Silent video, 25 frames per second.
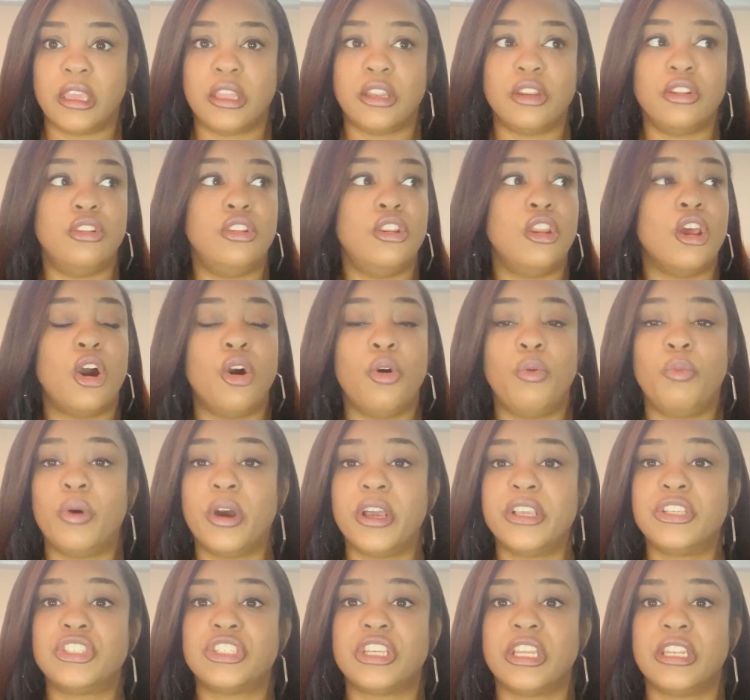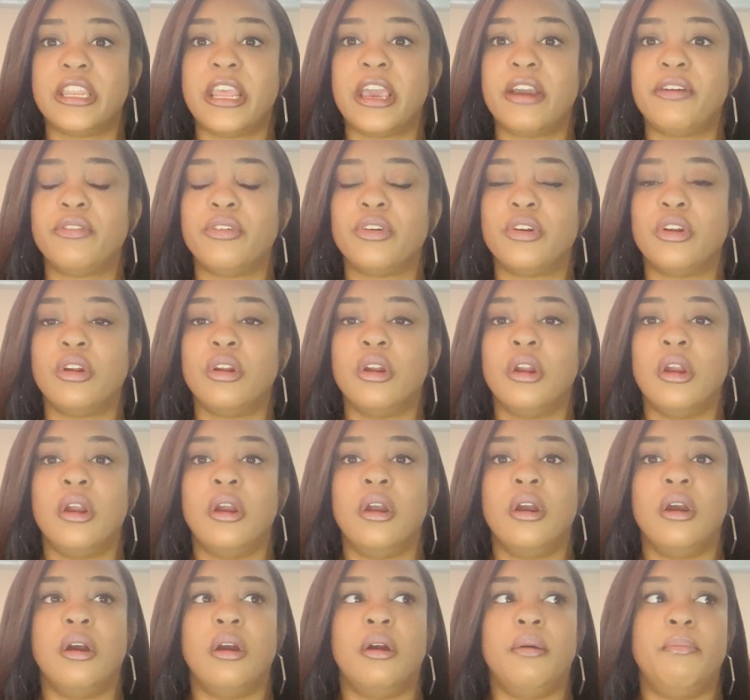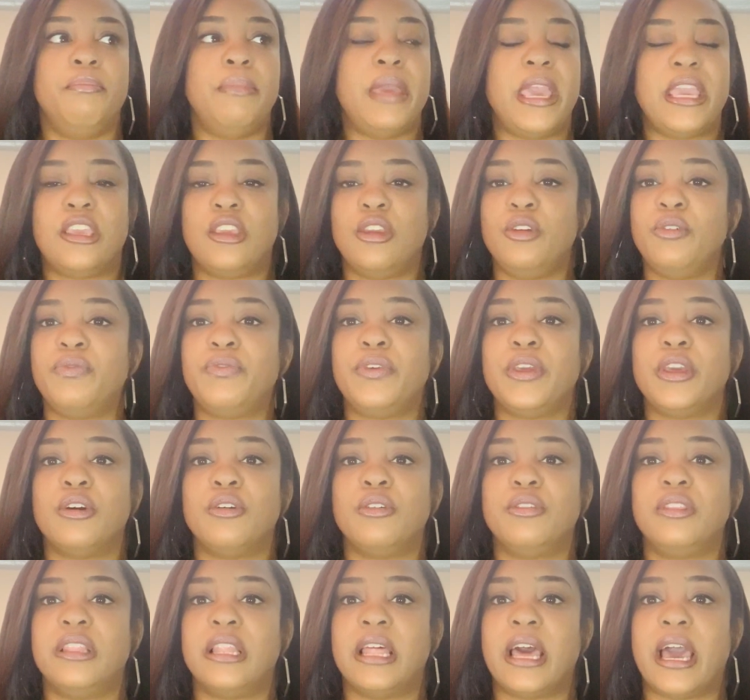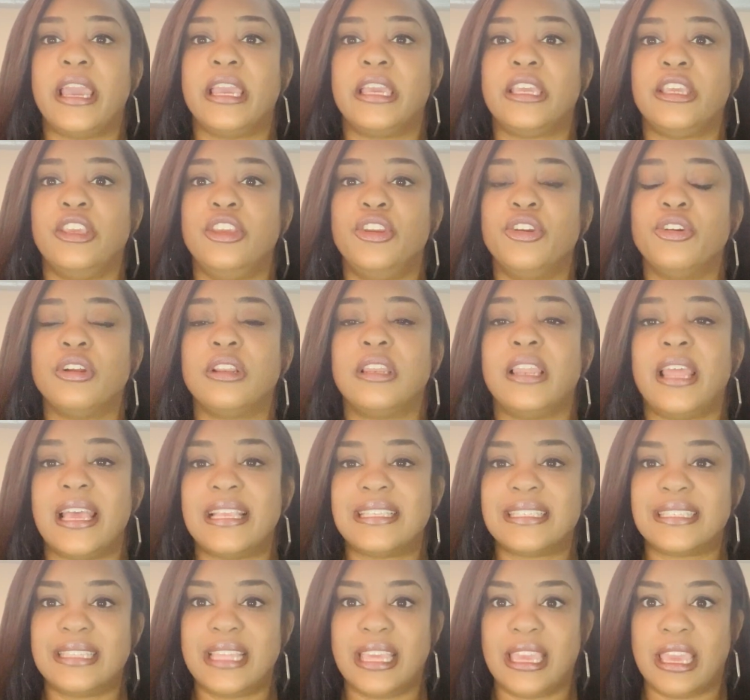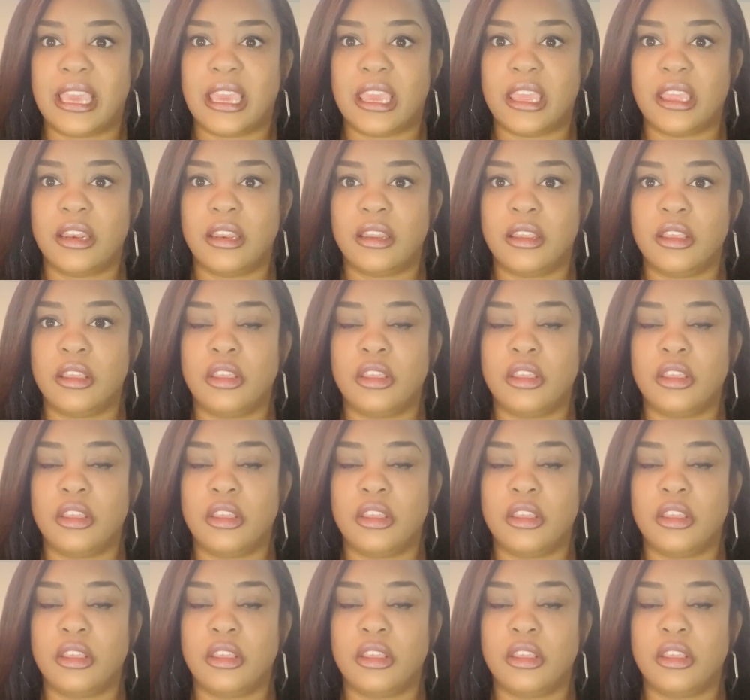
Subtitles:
no one should never make you feel like you're less than.